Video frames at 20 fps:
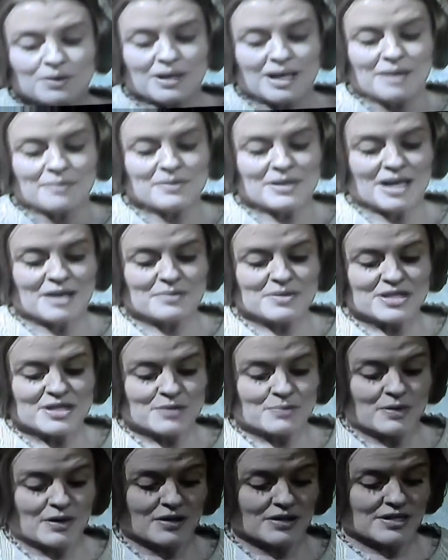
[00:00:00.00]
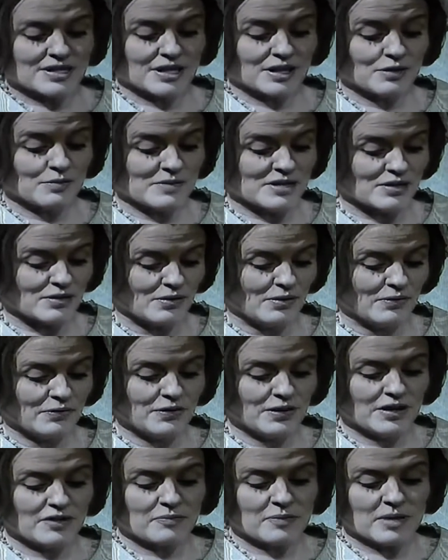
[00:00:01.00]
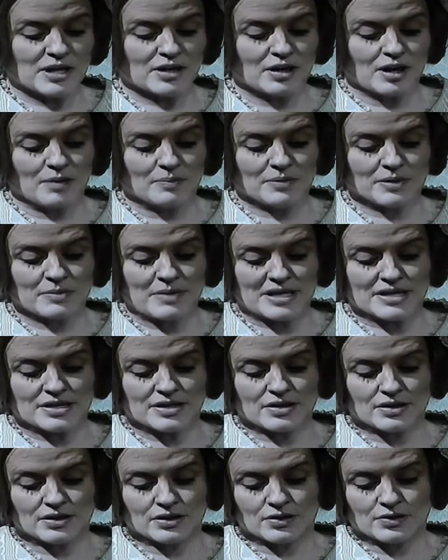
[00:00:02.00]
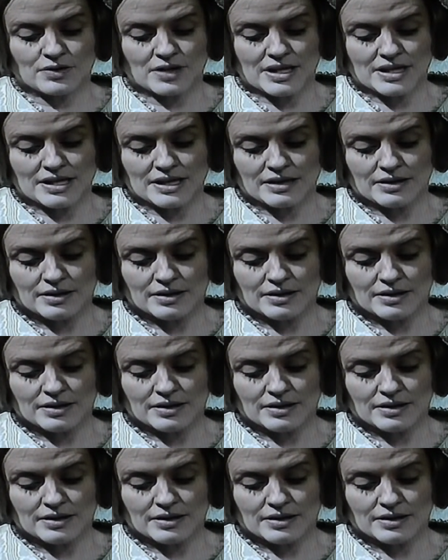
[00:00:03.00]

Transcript: come now, Mr. Brontë, you must often have been complimented on your reading.